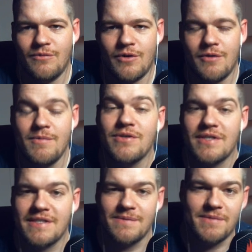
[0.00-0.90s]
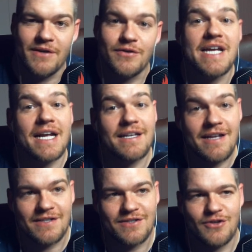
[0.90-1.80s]
We're going to be using some different
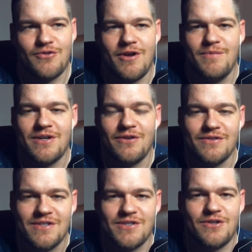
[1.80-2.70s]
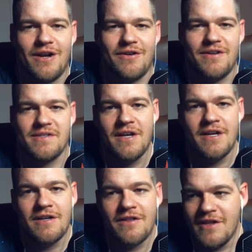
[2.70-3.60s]
techniques to create materials in certain areas.
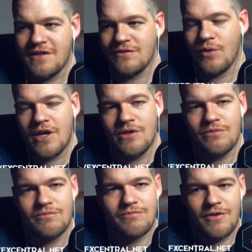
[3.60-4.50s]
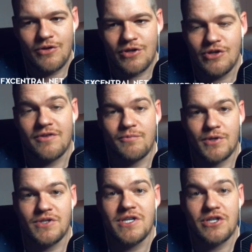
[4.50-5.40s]
This way you can do this
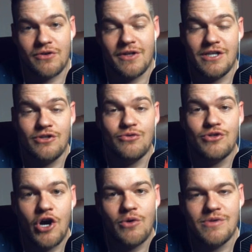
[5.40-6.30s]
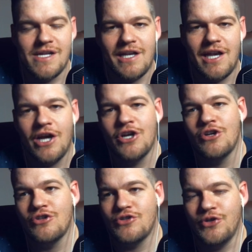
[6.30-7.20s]
procedurally. You don't need
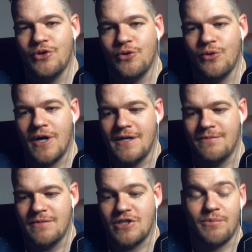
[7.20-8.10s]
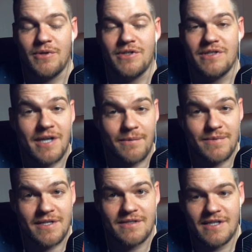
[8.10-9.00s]
to jump into
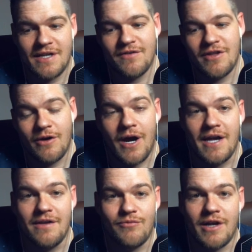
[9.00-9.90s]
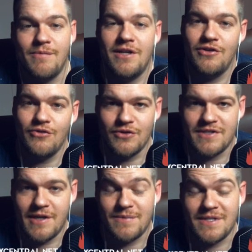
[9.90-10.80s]
Substance, even though I recommend you learn
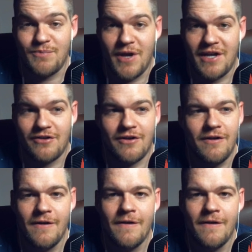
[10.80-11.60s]
Substance Painter.